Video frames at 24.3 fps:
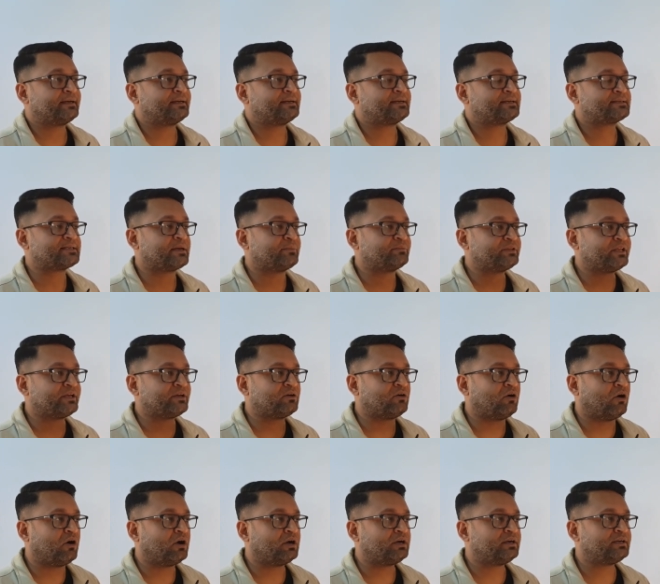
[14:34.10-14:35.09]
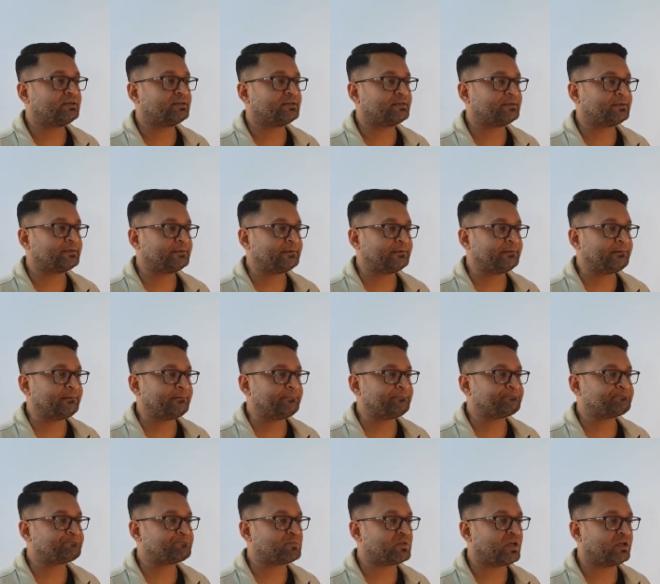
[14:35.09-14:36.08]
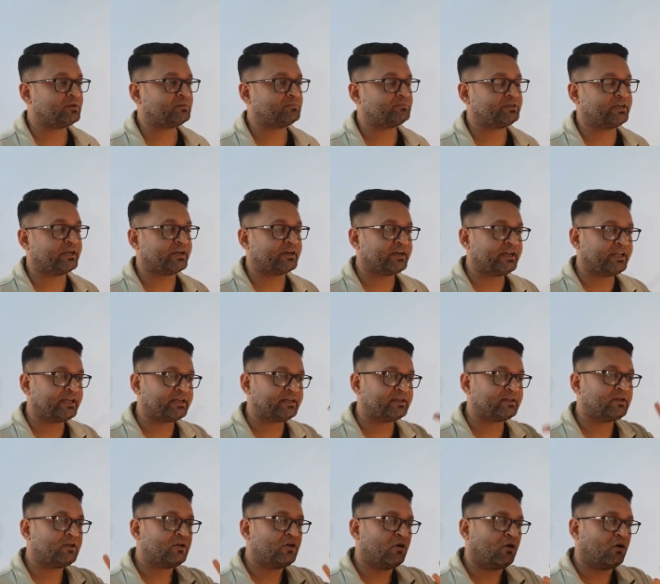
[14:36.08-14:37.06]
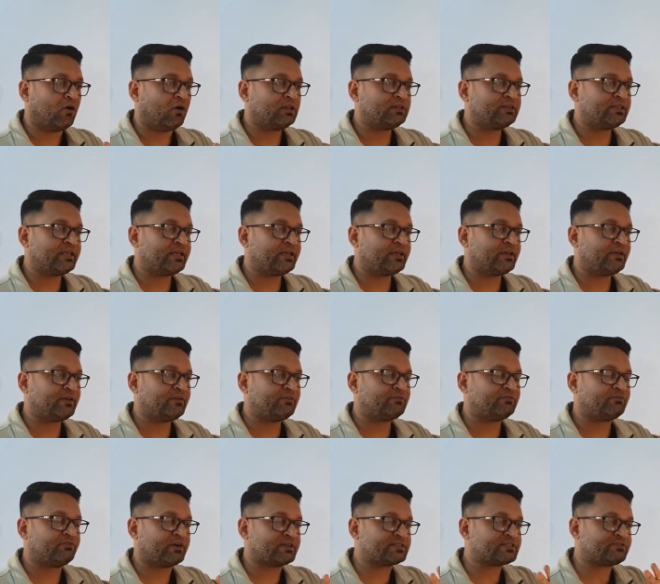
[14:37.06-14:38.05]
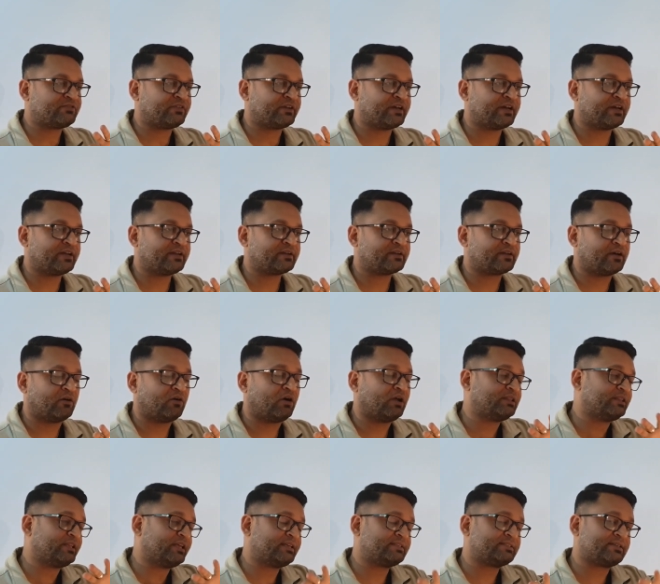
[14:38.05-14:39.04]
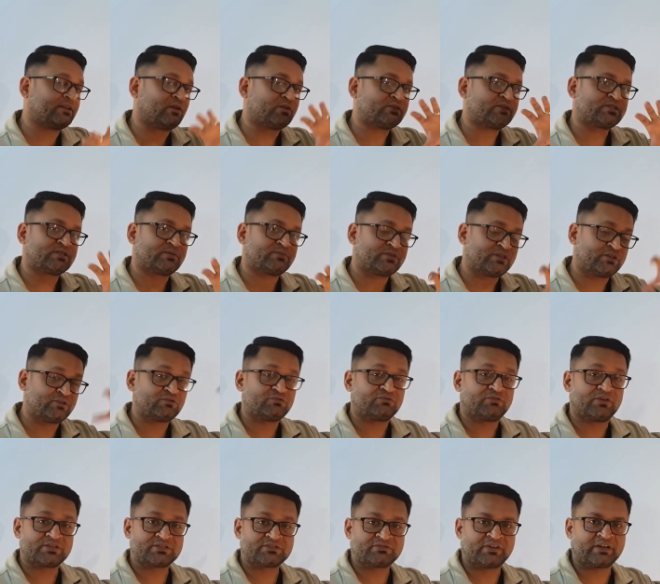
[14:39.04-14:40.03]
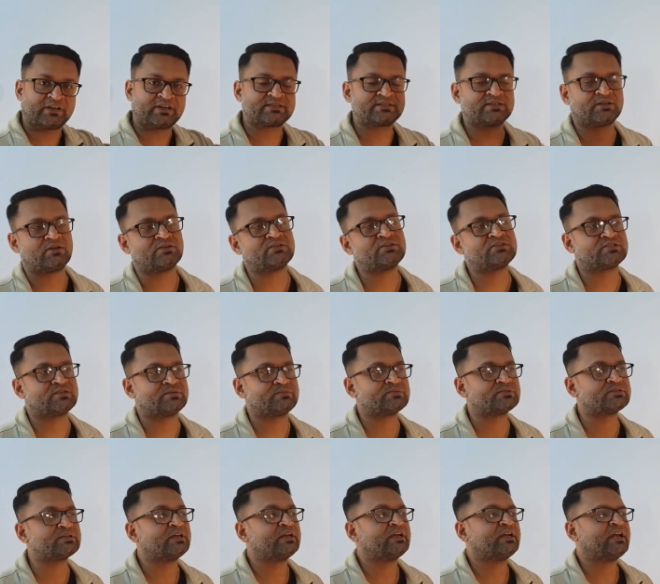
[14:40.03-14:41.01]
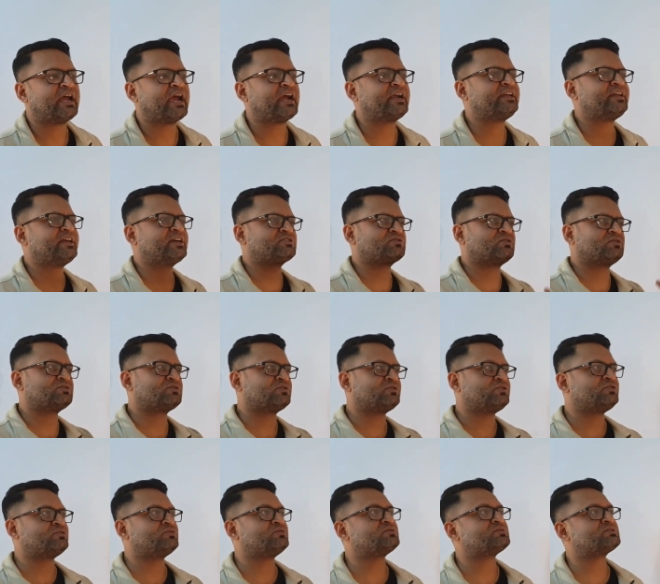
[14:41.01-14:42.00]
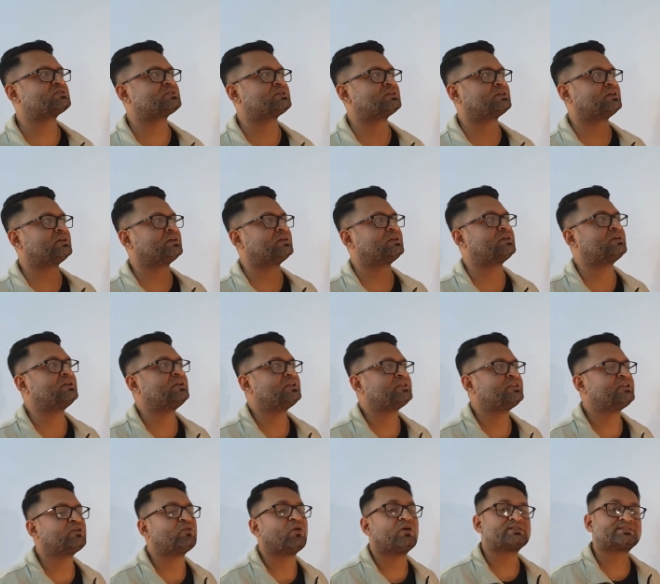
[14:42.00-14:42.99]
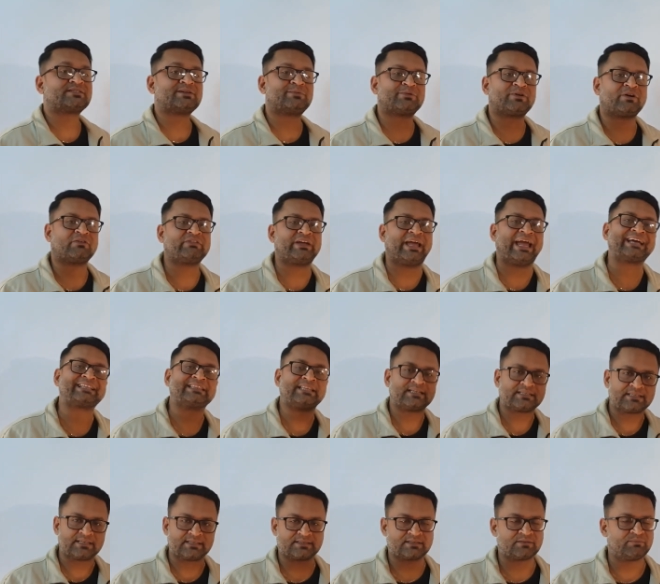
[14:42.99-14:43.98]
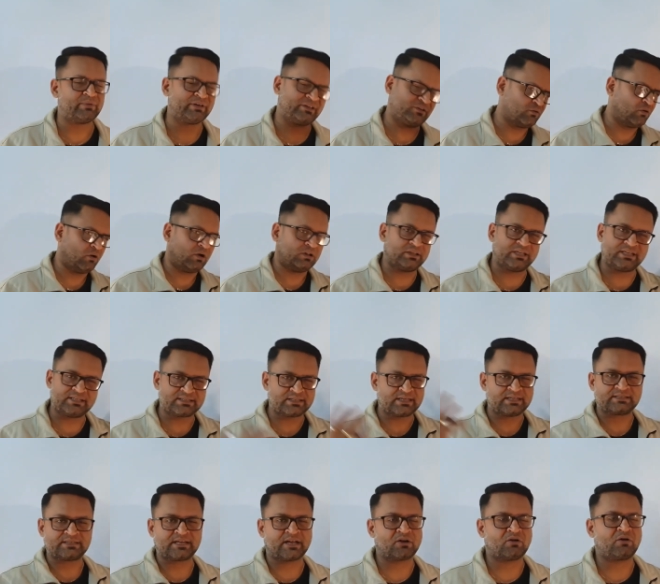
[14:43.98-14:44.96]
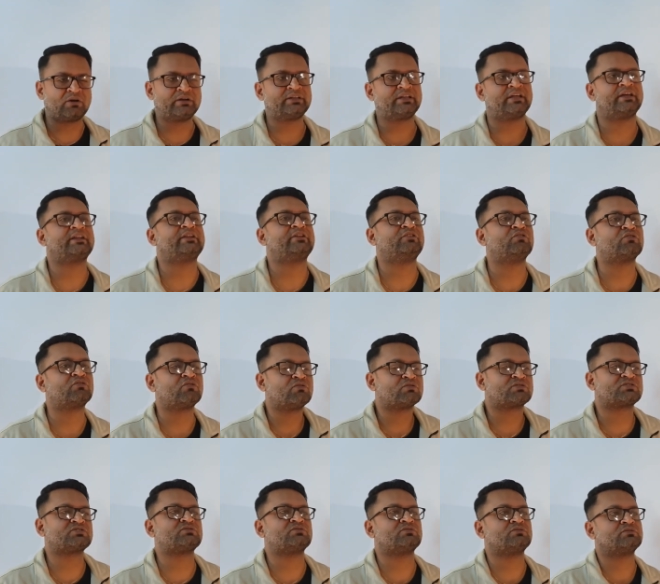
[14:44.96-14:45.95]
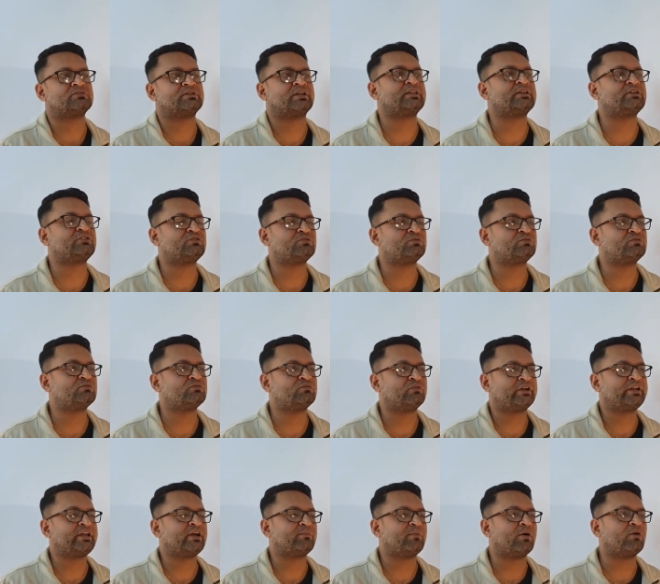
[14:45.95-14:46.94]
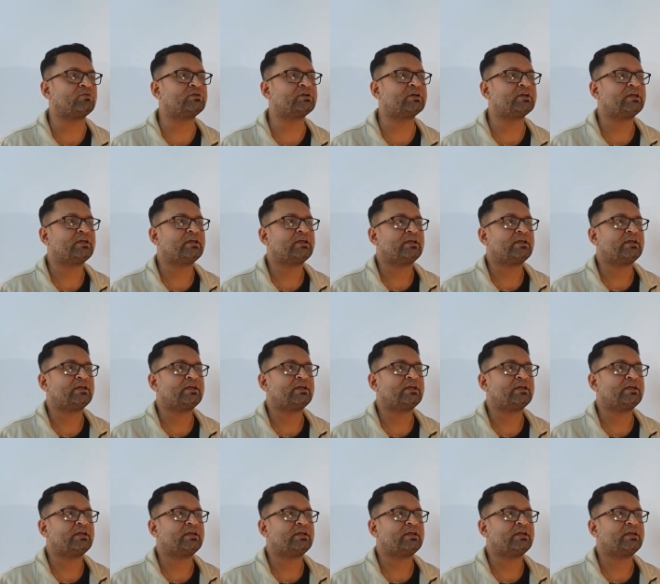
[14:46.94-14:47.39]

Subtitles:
something called turning all the all the syllogisms into first figure syllogisms, and he has also used the concept of ecthesis, but all these things are not there in your course, so nothing to worry about.